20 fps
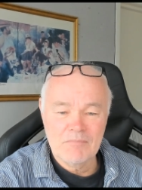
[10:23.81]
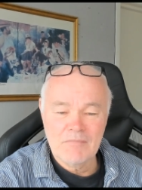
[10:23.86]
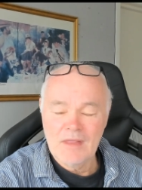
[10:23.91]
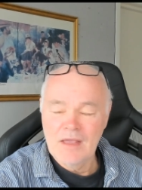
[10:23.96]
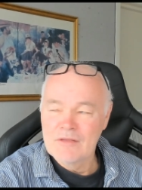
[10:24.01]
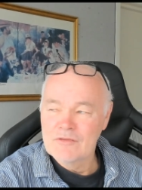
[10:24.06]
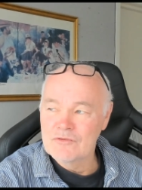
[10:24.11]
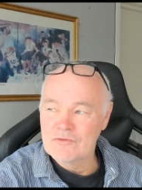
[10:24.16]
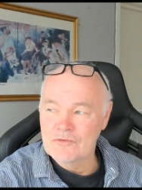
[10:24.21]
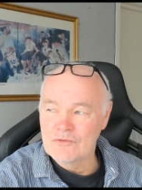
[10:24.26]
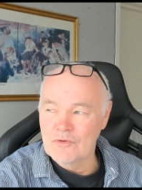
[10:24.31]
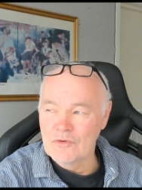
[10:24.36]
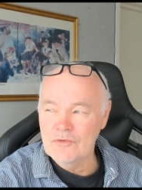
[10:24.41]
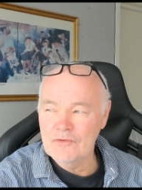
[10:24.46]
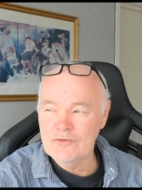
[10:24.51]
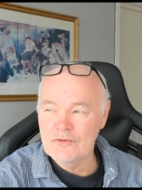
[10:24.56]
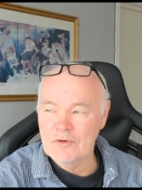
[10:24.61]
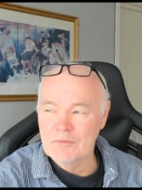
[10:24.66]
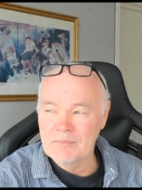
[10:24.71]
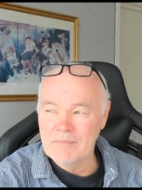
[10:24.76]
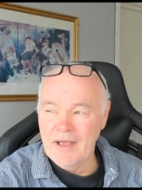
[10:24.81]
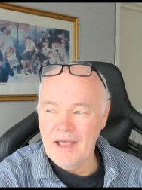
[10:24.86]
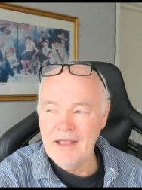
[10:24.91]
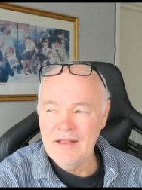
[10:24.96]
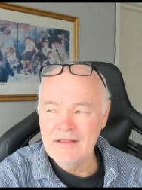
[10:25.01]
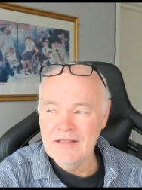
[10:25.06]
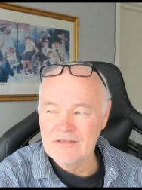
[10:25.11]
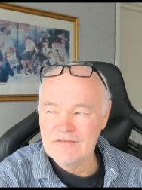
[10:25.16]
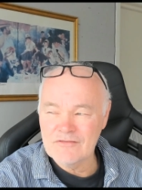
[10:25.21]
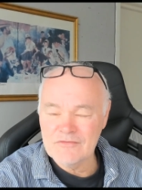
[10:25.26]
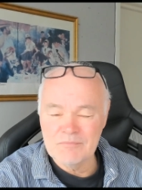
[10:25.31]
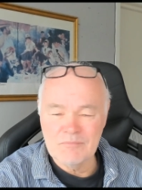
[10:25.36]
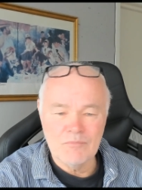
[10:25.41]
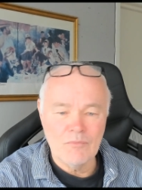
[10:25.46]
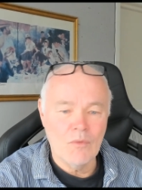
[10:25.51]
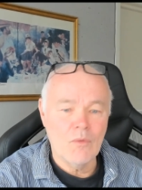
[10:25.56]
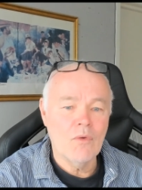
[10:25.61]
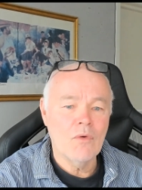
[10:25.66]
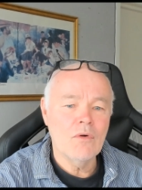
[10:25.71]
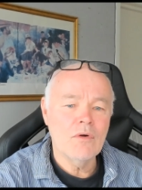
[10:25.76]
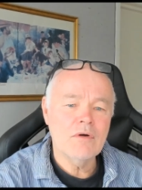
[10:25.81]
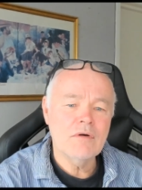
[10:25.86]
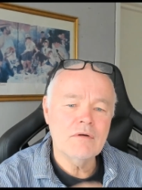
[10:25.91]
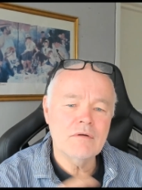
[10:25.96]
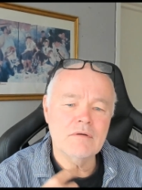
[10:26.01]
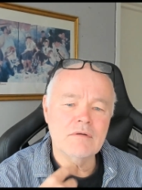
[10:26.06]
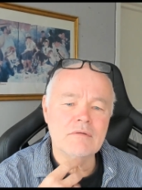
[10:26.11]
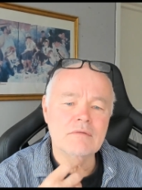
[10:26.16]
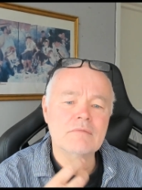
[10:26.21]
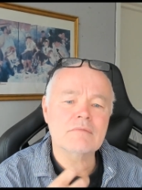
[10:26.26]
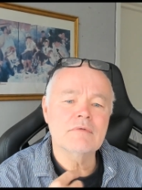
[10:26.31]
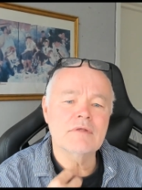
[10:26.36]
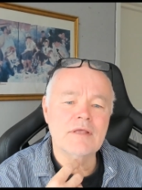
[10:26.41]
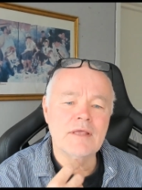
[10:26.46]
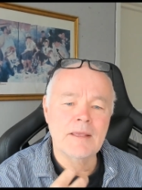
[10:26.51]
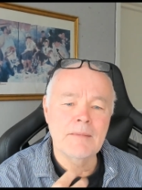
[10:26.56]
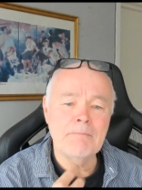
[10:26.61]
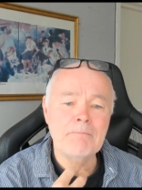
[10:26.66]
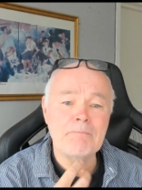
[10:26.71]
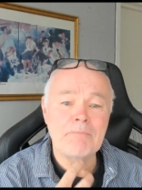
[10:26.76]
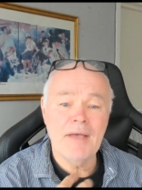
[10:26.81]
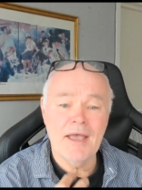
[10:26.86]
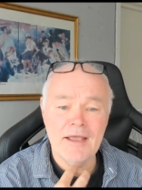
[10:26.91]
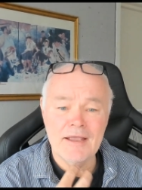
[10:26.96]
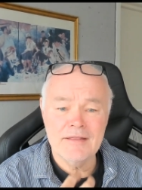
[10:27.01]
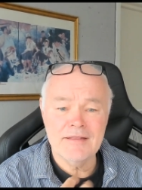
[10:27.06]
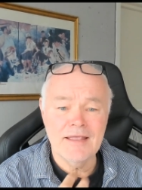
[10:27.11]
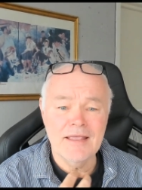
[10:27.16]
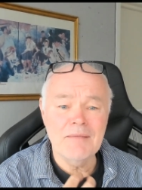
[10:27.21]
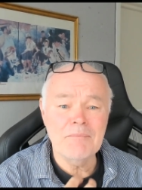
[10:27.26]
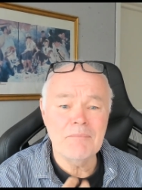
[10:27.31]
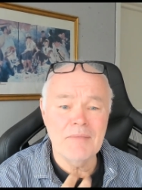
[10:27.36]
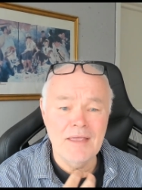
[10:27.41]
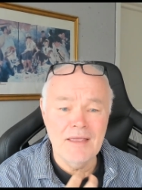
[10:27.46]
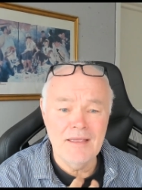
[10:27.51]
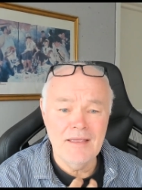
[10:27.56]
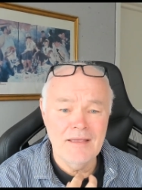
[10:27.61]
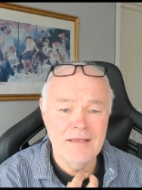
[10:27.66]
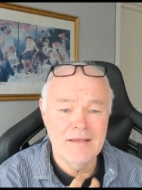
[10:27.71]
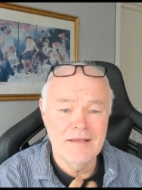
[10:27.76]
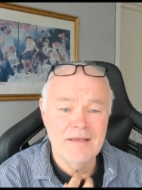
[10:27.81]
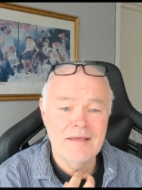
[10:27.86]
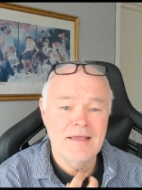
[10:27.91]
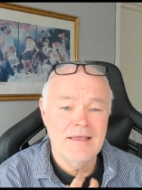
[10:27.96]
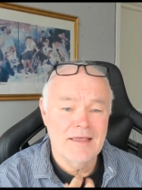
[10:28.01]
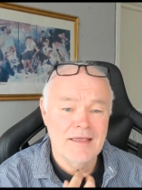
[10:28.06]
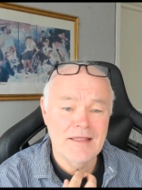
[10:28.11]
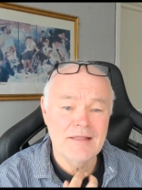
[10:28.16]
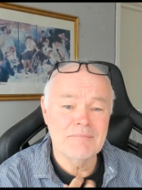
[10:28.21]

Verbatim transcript: daughter of mine is more impacting me in my